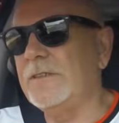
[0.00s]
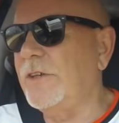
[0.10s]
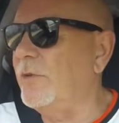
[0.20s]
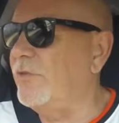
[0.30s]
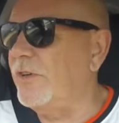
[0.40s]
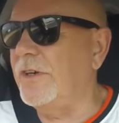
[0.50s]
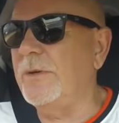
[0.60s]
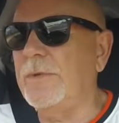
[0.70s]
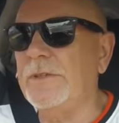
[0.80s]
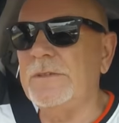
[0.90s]
no
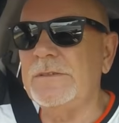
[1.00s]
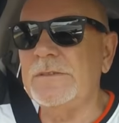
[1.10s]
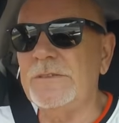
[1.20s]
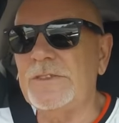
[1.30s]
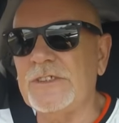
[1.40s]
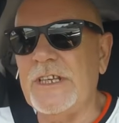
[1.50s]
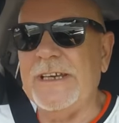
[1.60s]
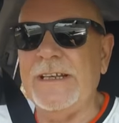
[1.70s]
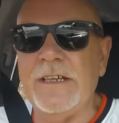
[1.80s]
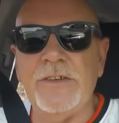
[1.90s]
German, just
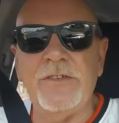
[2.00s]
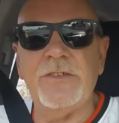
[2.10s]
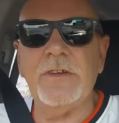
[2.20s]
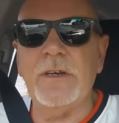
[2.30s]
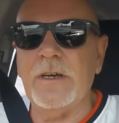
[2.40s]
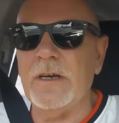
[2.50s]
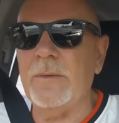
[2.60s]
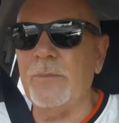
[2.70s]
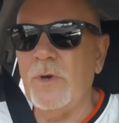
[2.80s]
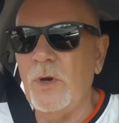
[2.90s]
English
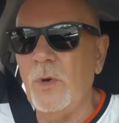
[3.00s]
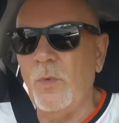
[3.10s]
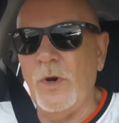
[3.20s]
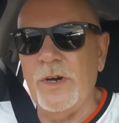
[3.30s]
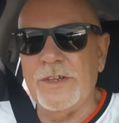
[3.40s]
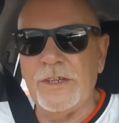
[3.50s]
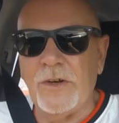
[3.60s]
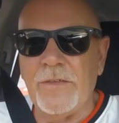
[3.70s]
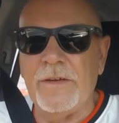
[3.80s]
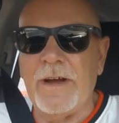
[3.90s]
wording
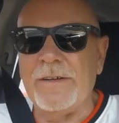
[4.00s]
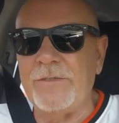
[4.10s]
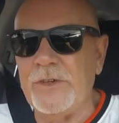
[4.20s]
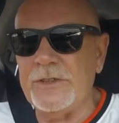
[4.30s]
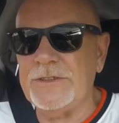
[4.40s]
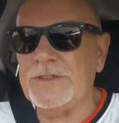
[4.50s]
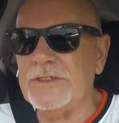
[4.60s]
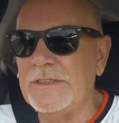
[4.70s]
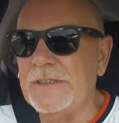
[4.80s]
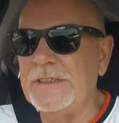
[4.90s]
on their adverts.
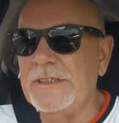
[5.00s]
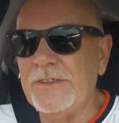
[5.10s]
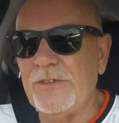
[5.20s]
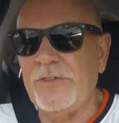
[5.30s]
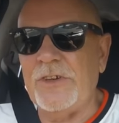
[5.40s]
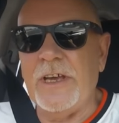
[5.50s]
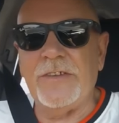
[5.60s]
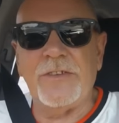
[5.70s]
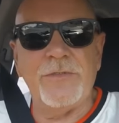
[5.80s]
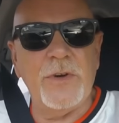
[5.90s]
So she
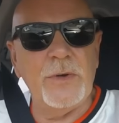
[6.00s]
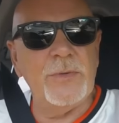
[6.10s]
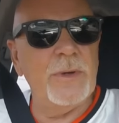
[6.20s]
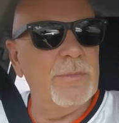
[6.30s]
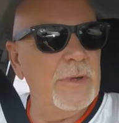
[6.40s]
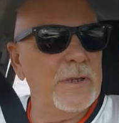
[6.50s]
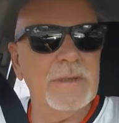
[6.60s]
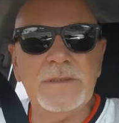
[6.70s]
gets the phone number.